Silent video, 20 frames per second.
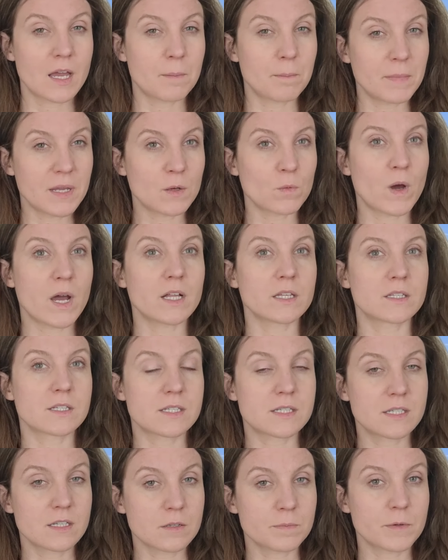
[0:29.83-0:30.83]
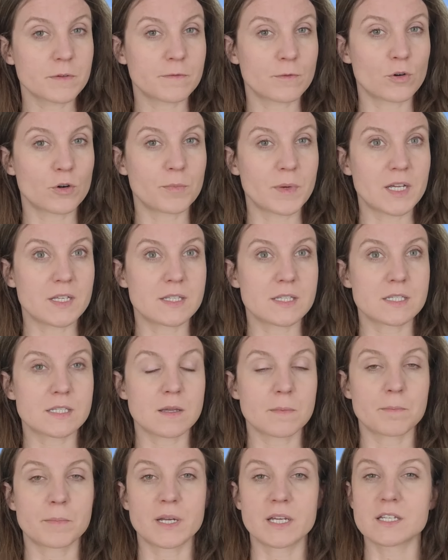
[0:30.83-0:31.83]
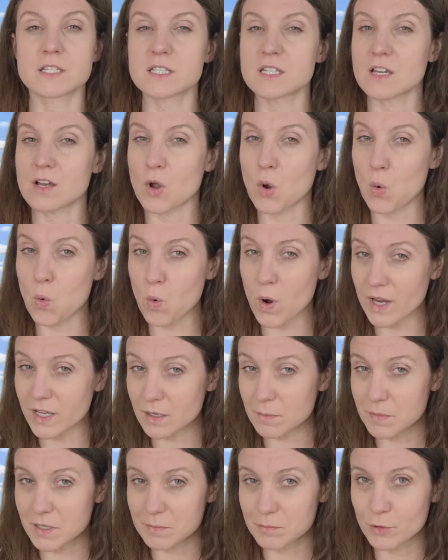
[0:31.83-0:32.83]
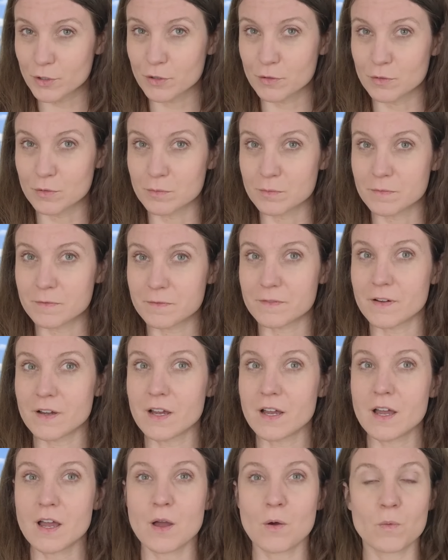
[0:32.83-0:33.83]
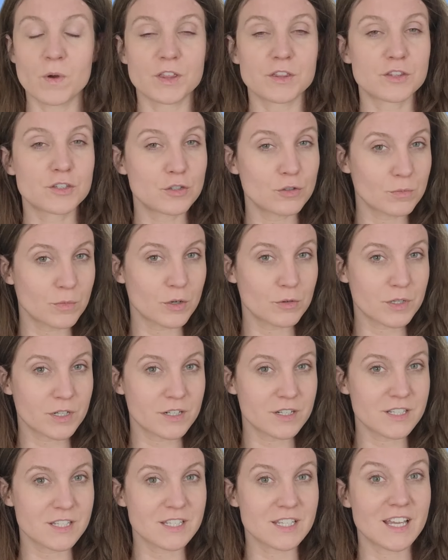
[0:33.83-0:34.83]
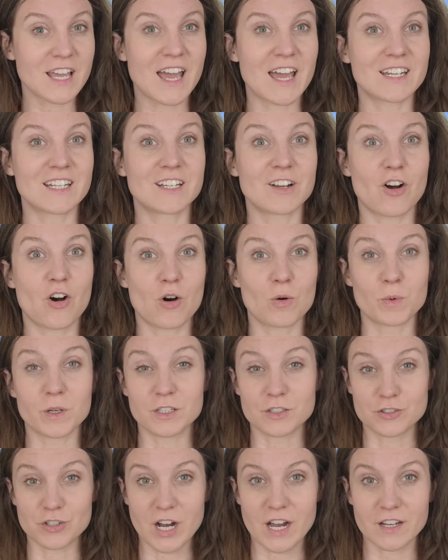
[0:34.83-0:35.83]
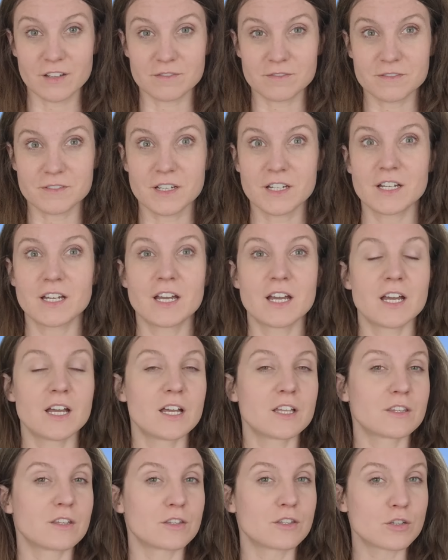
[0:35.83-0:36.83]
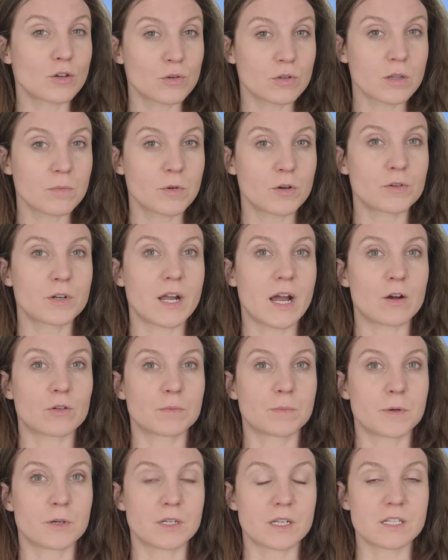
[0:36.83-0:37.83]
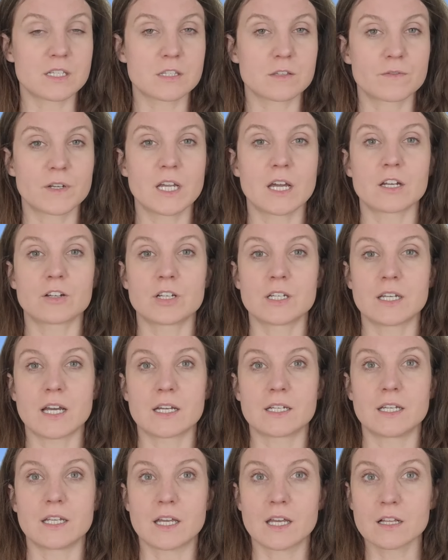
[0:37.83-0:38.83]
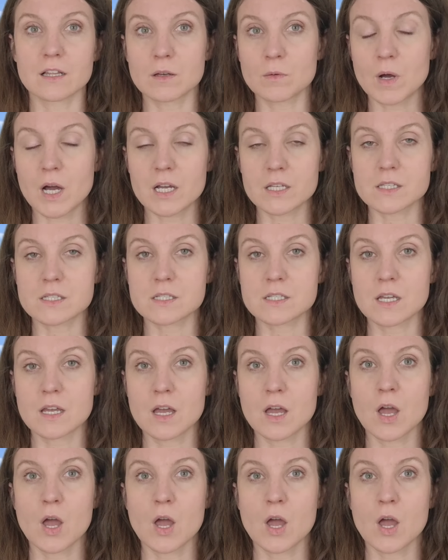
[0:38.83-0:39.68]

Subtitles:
Meanwhile, the Seal Performance brings quite a bit more oomph with two motors and an all-wheel drive. The total motor output is 390 kilowatts,